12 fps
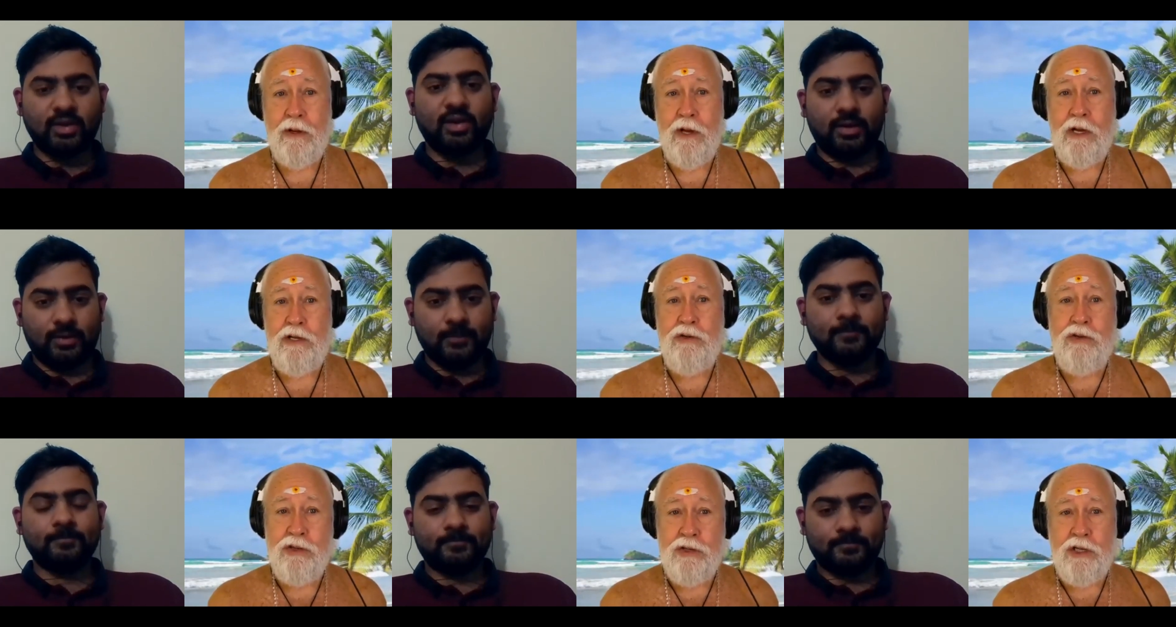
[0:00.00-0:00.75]
Speaker 1: Right.
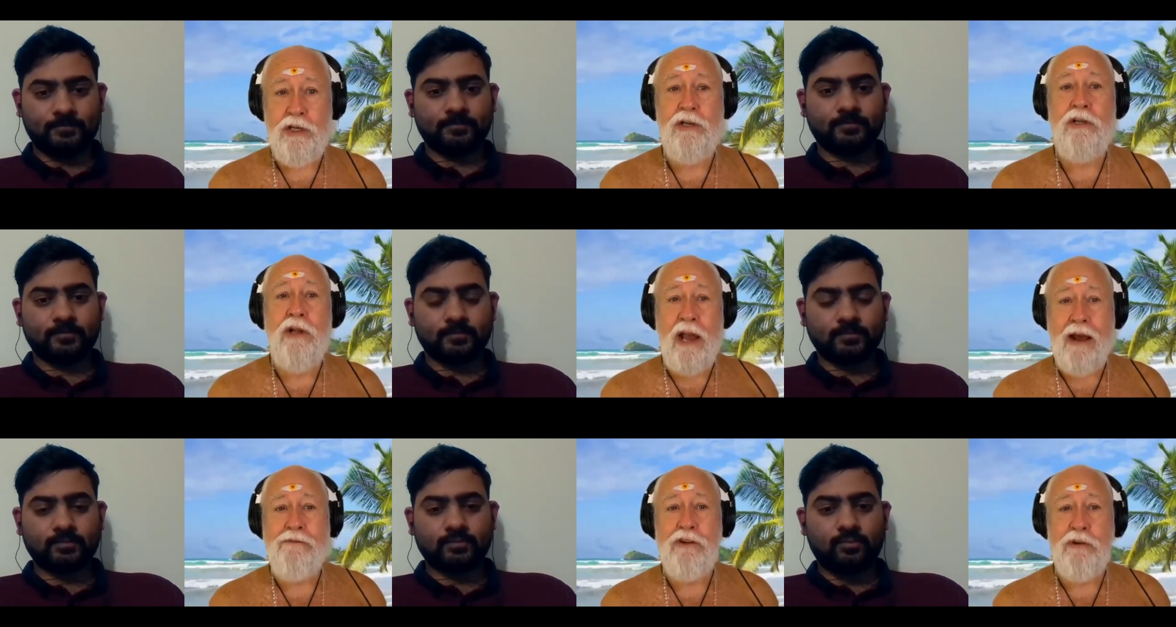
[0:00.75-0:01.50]
You still
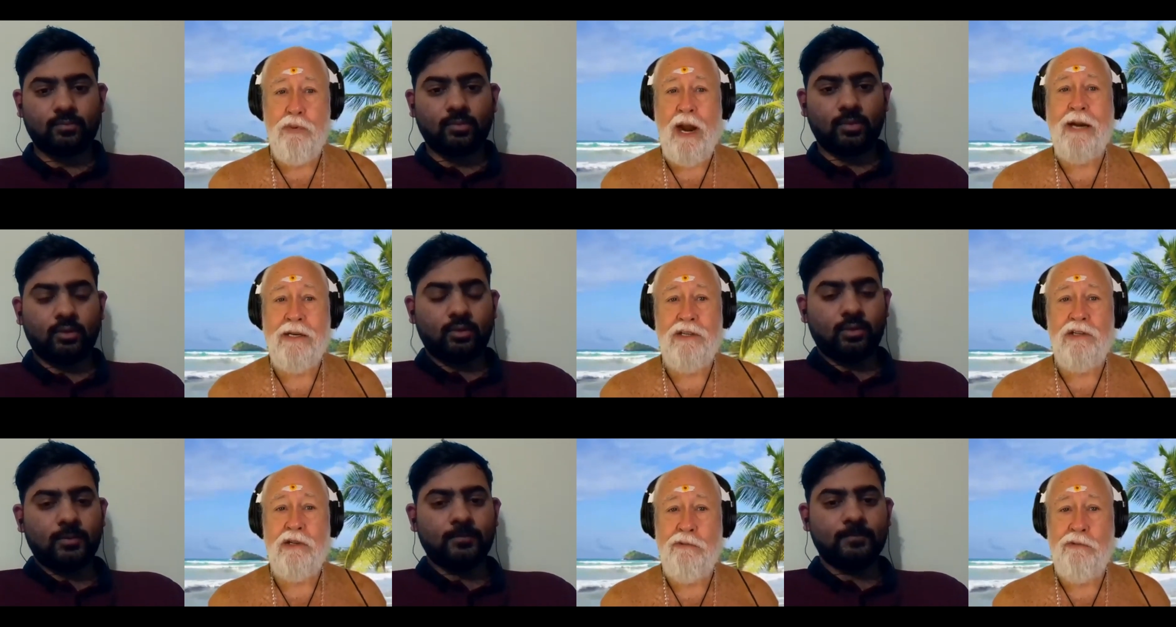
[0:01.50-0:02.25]
have to practice the